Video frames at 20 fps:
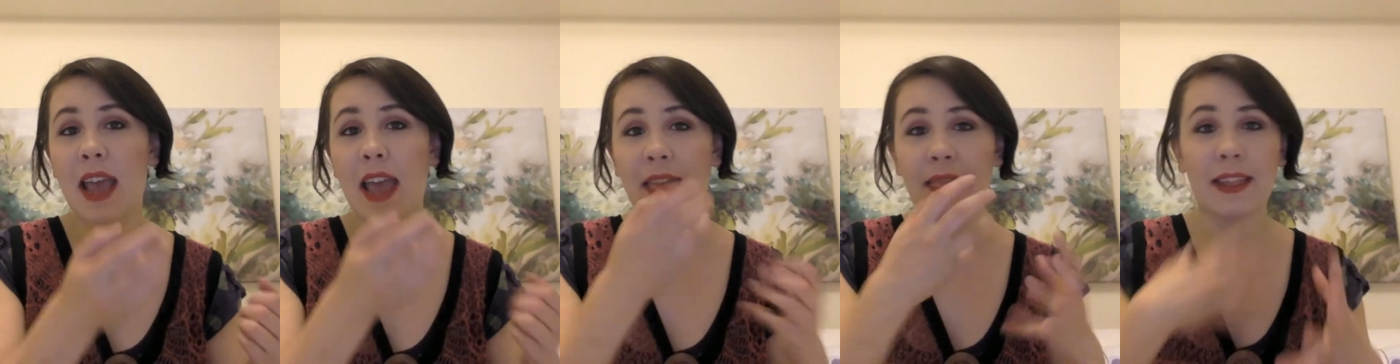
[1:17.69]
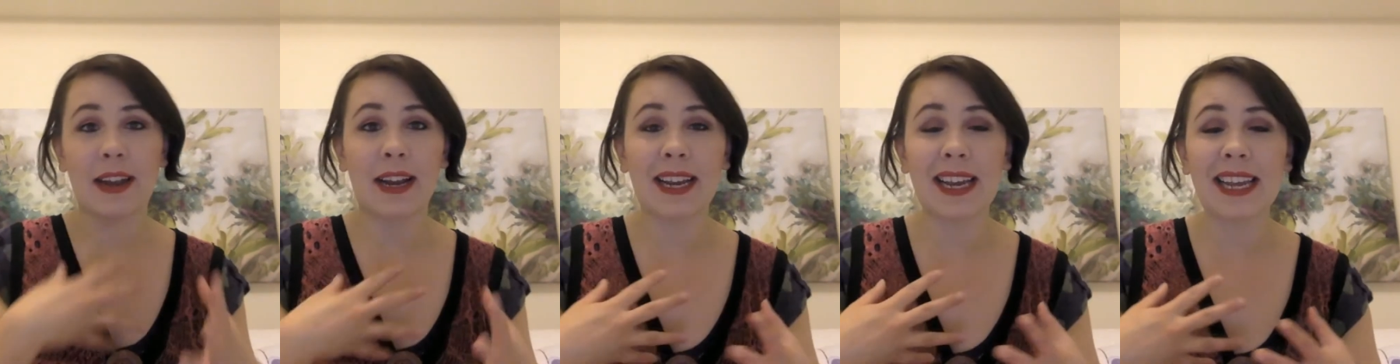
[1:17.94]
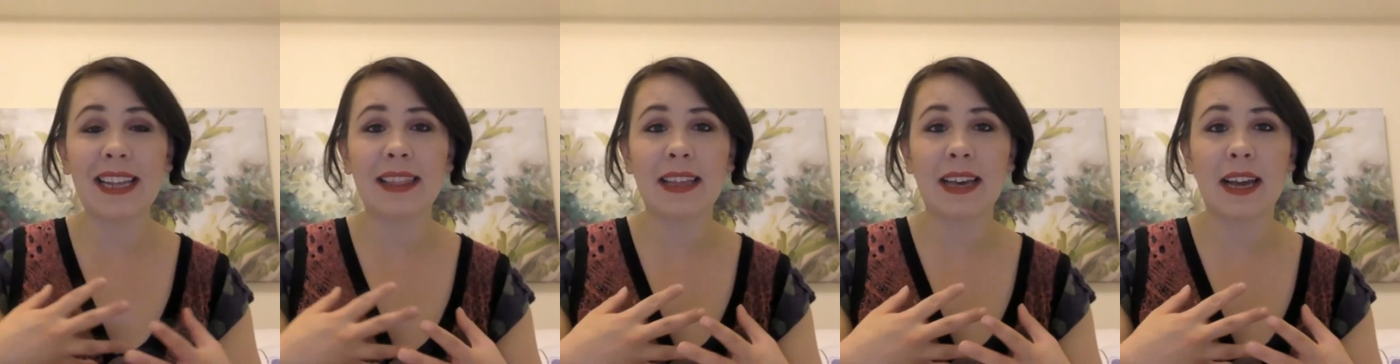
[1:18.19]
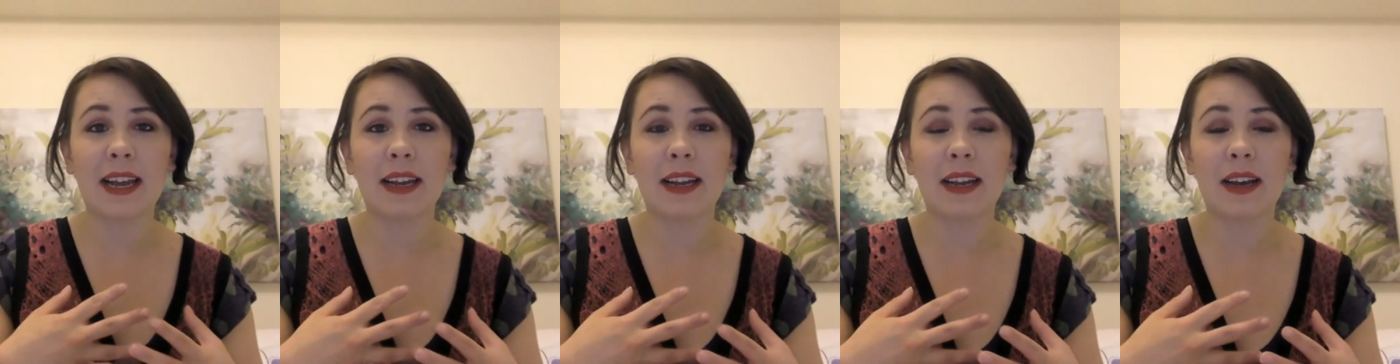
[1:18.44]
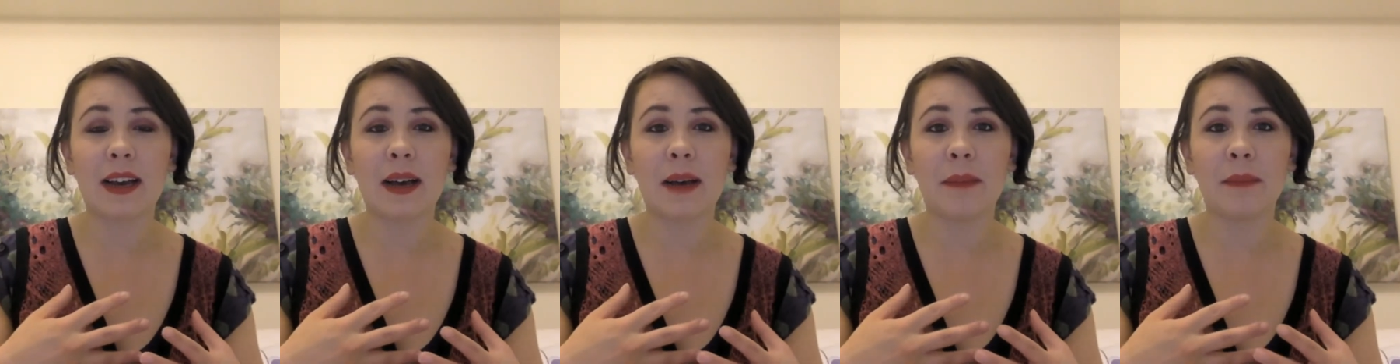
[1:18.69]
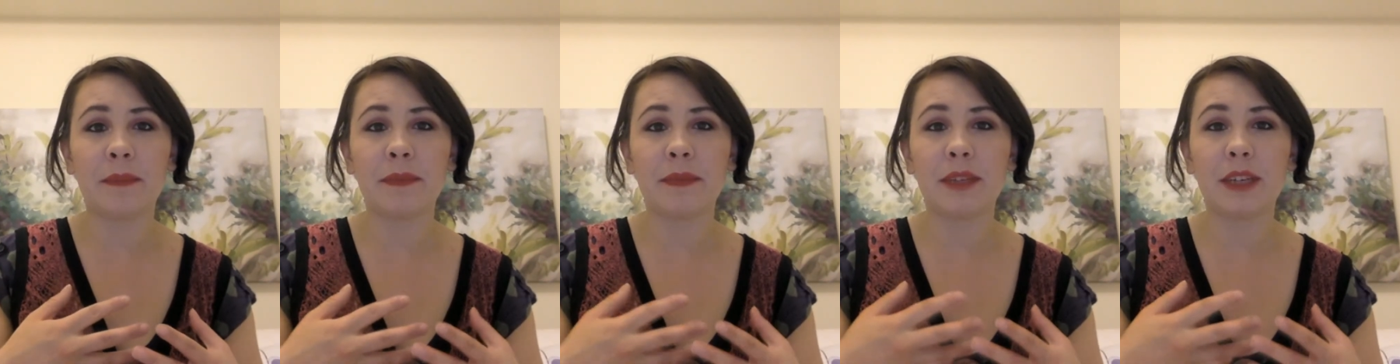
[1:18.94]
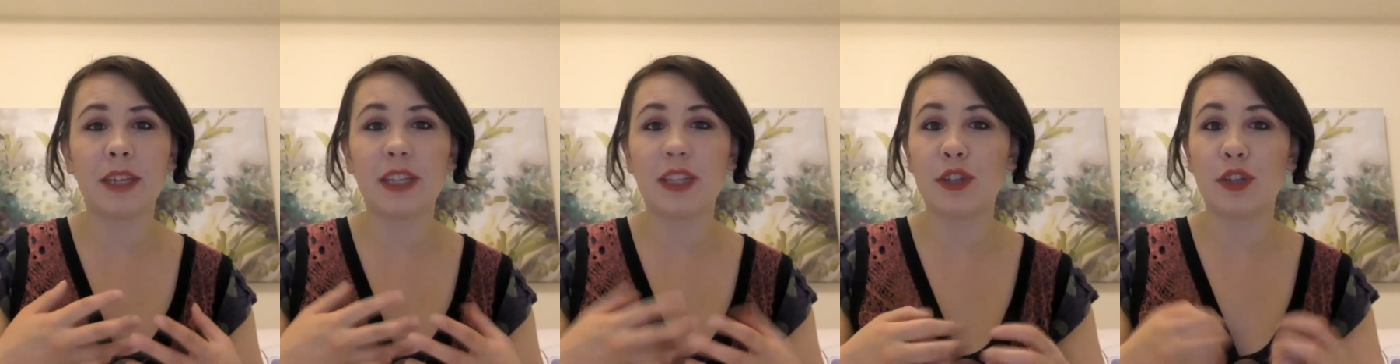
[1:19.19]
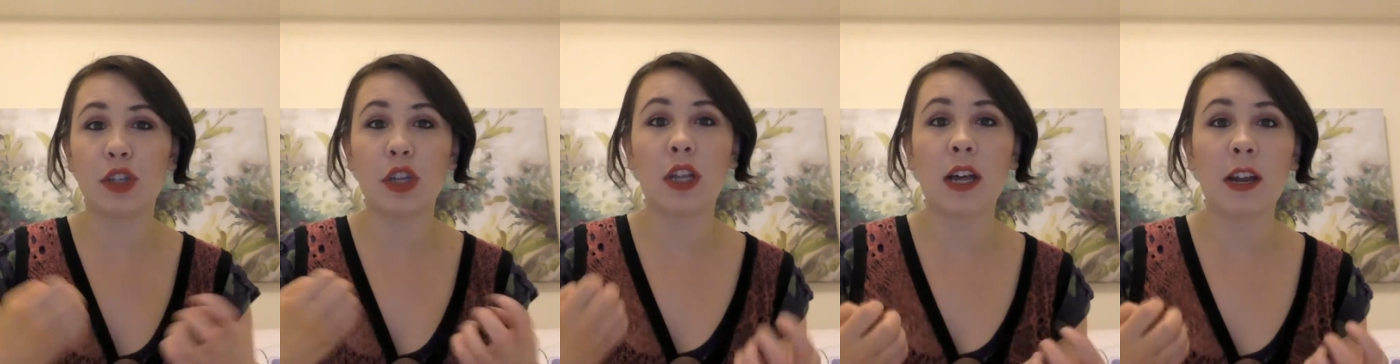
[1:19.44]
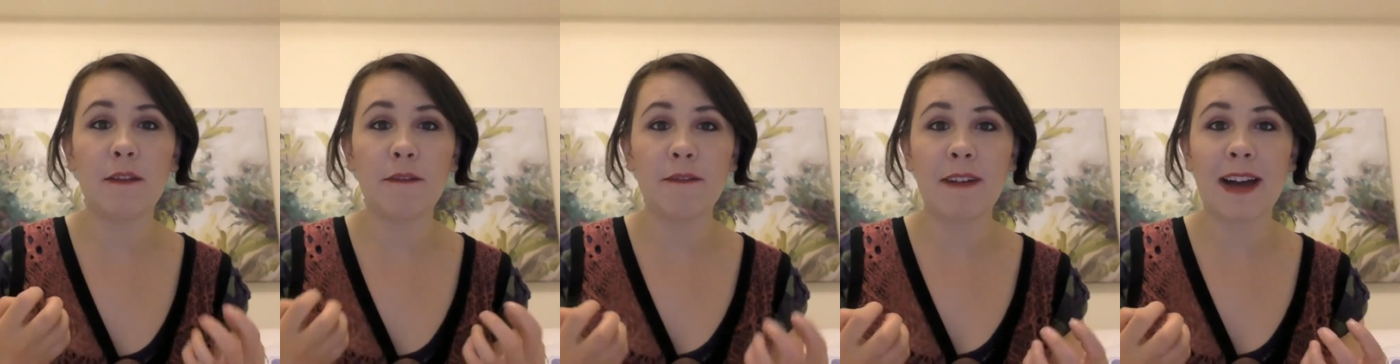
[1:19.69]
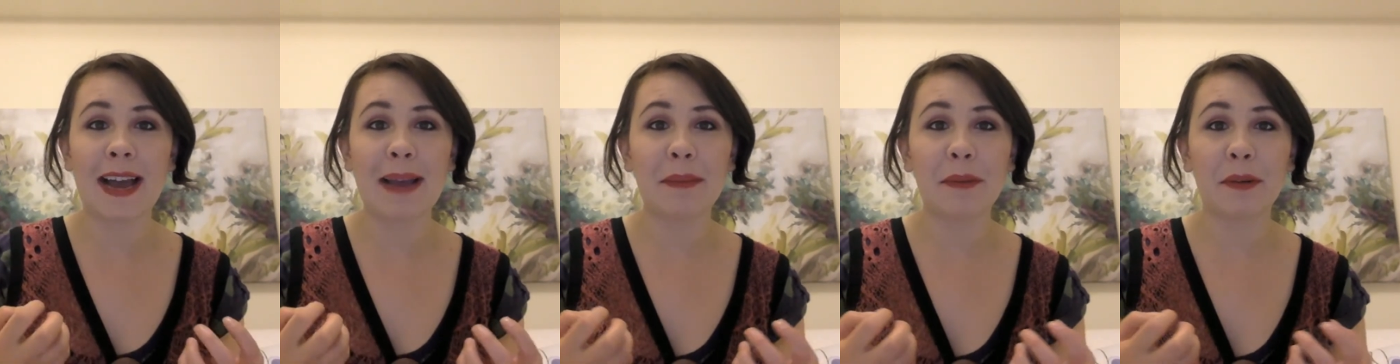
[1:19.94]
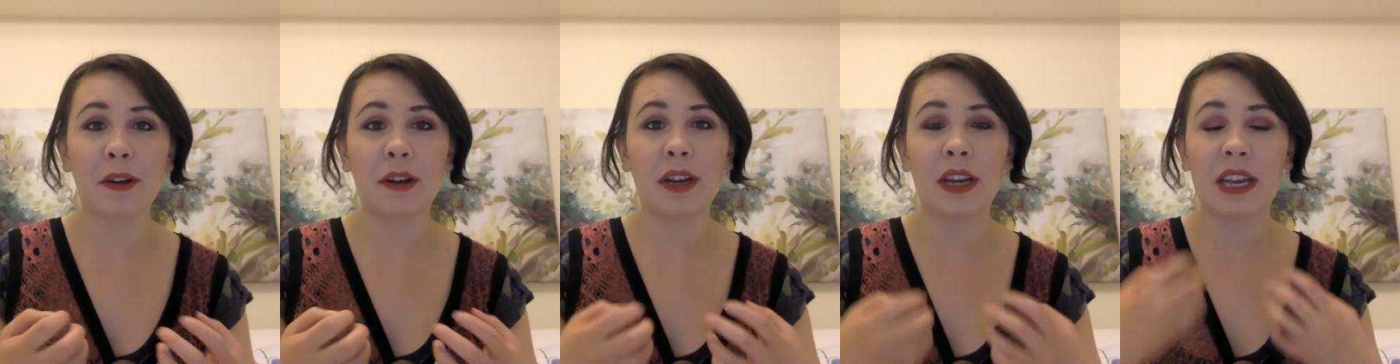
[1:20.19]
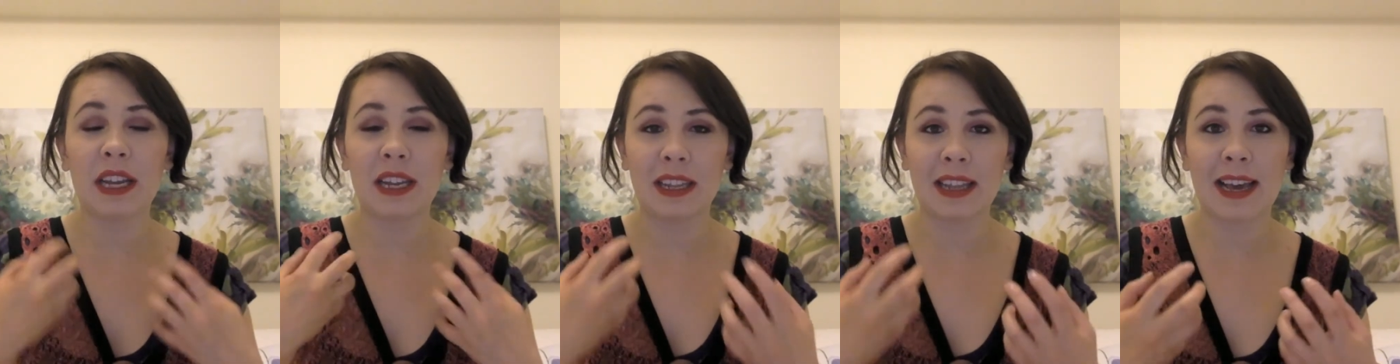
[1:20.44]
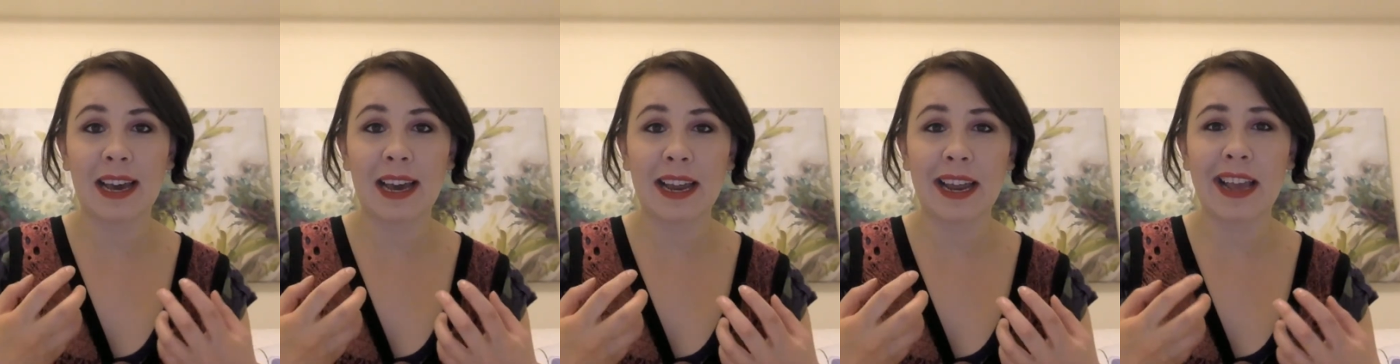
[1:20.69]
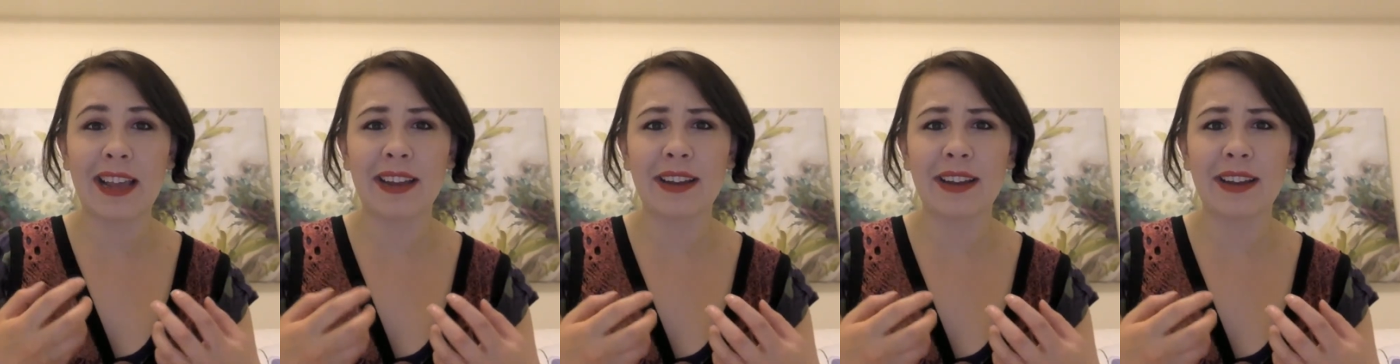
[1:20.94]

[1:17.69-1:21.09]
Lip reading: And then I eat that because there's a lot of fiber in that,